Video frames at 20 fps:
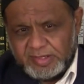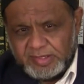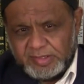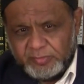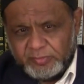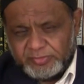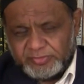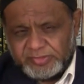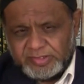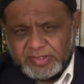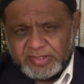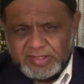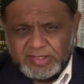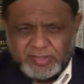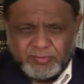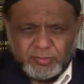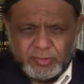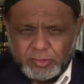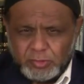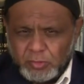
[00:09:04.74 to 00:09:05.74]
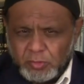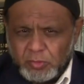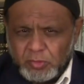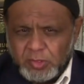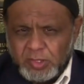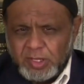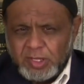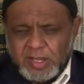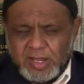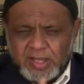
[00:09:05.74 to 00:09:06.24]
he was done, even though
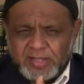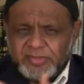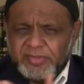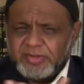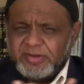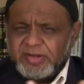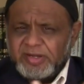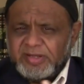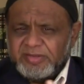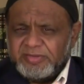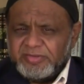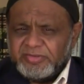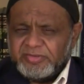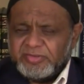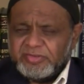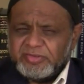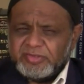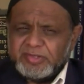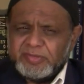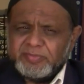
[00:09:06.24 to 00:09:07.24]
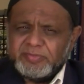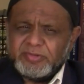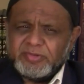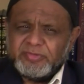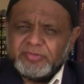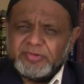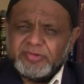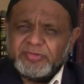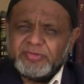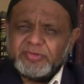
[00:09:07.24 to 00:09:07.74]
other religious
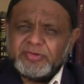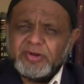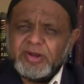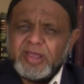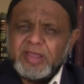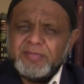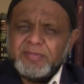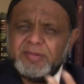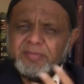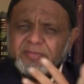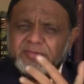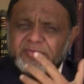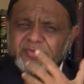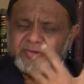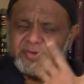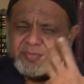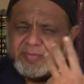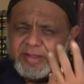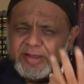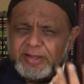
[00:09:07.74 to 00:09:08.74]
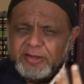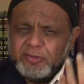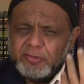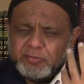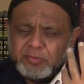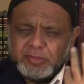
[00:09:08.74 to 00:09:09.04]
scriptures describe him as rebellious.